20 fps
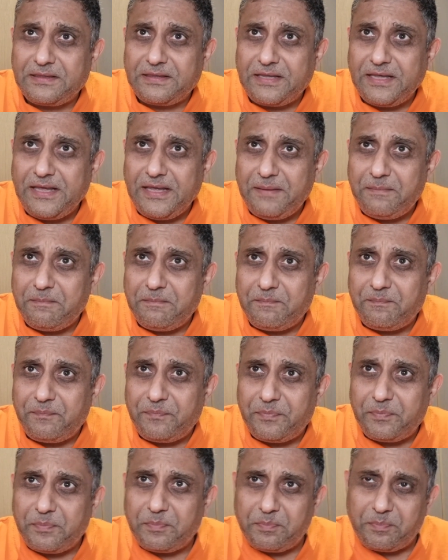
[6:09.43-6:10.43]
The
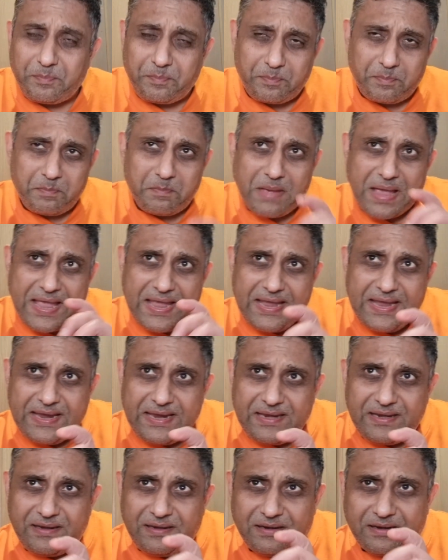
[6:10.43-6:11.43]

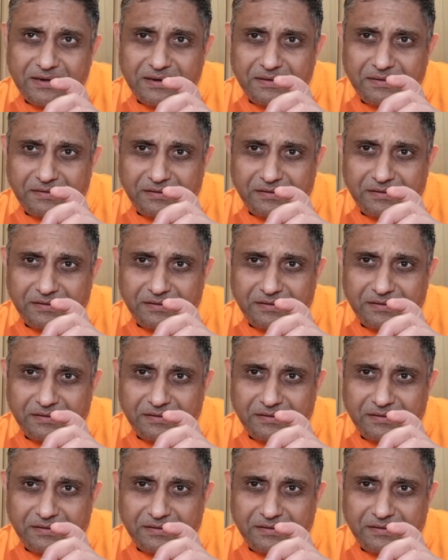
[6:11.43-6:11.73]
main